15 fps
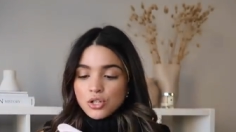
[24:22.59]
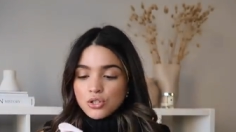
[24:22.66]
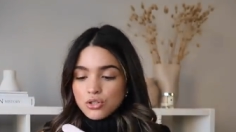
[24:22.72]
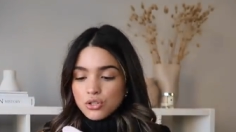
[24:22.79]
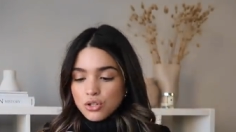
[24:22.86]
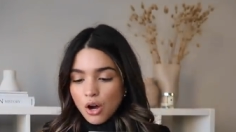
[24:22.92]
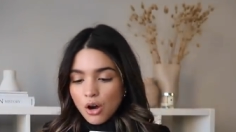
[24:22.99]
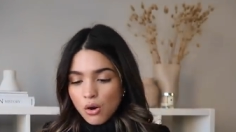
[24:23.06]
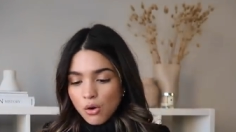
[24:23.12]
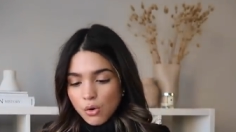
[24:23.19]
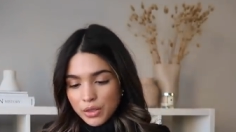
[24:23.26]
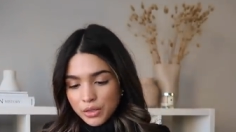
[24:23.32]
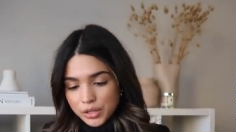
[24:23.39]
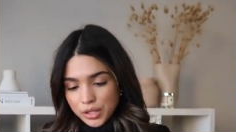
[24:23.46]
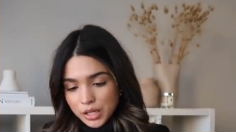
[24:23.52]

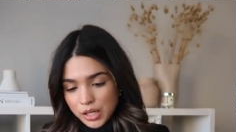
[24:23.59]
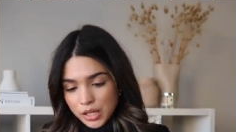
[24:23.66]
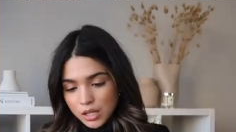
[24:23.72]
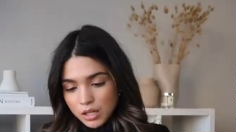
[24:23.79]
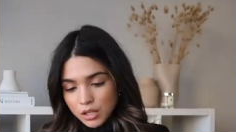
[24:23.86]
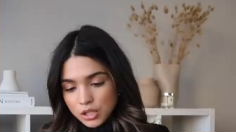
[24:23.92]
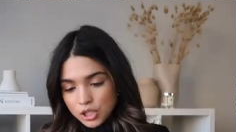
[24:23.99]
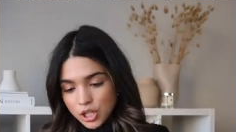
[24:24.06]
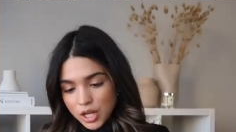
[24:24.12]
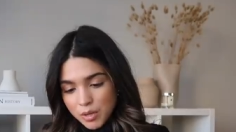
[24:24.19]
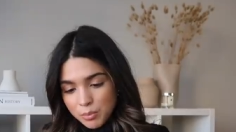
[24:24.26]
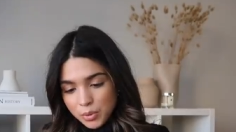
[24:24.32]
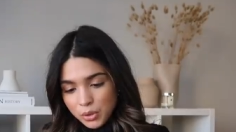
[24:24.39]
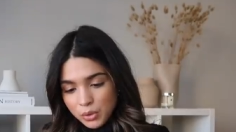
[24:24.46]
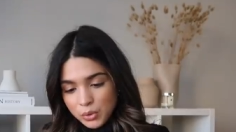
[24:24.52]
So the
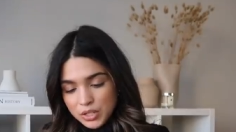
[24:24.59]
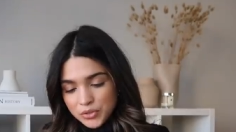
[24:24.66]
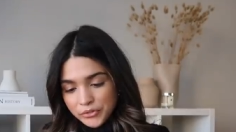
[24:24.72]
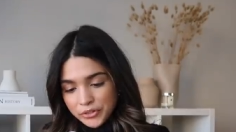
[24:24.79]
shampoo is